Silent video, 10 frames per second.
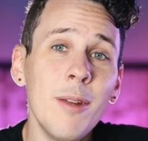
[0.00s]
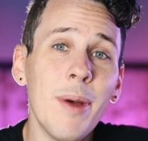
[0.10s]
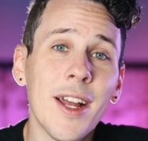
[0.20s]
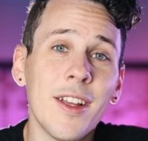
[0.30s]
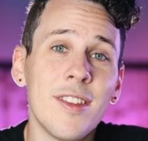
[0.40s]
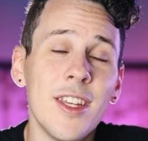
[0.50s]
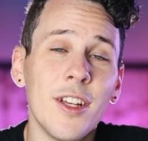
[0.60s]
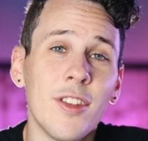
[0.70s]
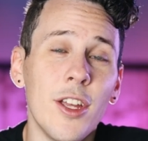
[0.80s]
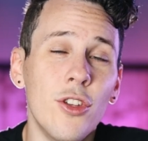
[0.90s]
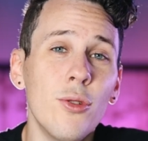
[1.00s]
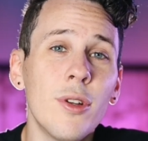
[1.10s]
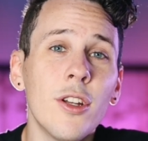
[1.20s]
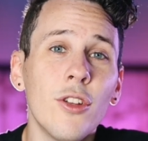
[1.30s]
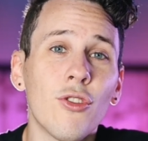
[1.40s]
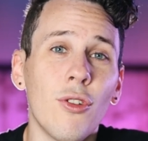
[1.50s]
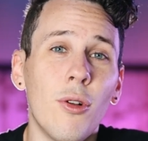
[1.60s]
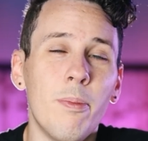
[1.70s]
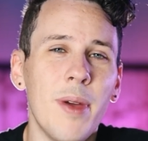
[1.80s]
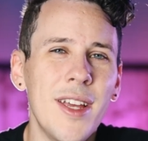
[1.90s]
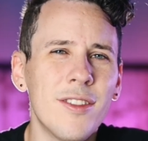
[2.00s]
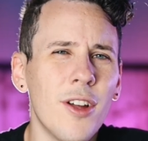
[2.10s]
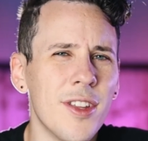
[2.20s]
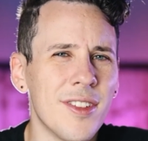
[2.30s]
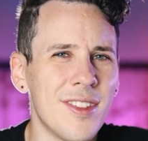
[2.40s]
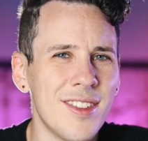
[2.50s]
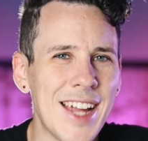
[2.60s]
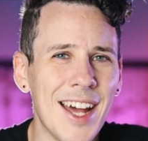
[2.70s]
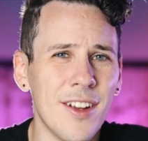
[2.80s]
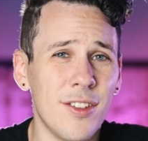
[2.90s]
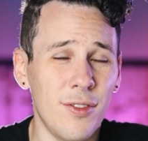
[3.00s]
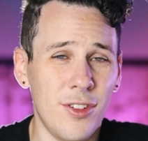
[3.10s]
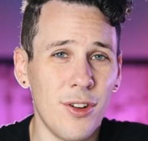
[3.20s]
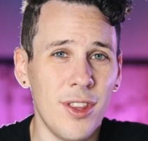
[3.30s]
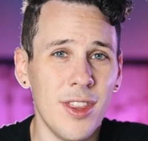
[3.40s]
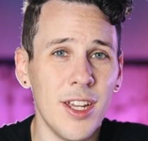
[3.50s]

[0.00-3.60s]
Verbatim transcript: Feedback is things that you can control based on the status of certain